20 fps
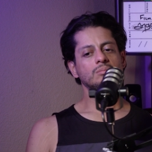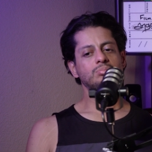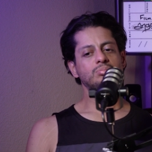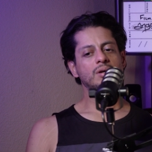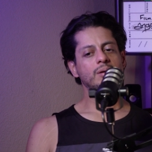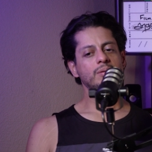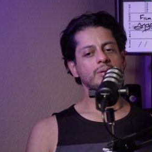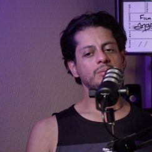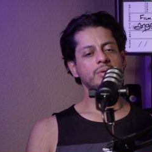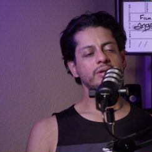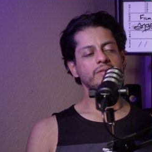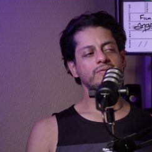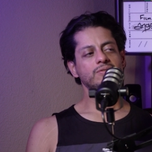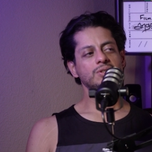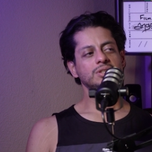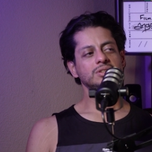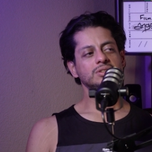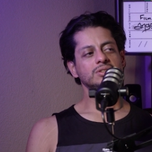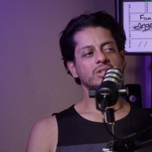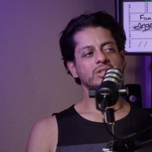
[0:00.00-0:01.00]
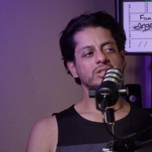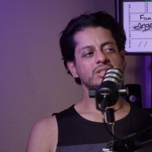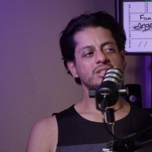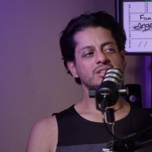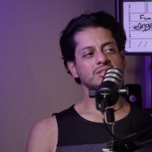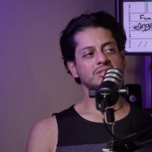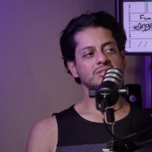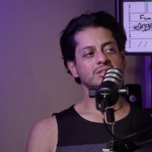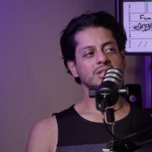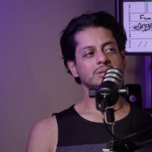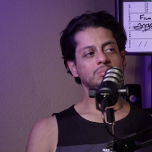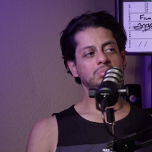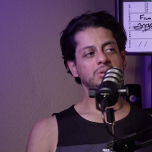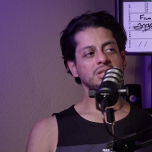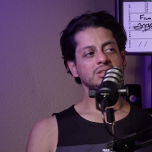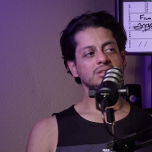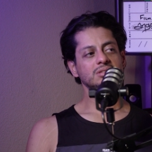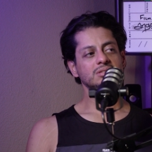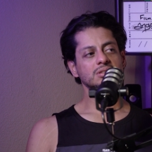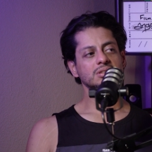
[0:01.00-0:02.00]
probably my first artistic
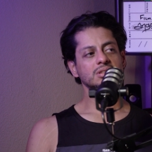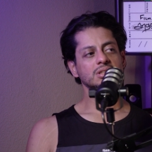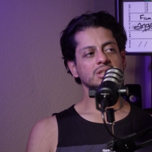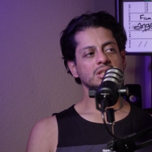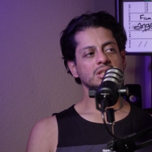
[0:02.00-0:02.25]
piece.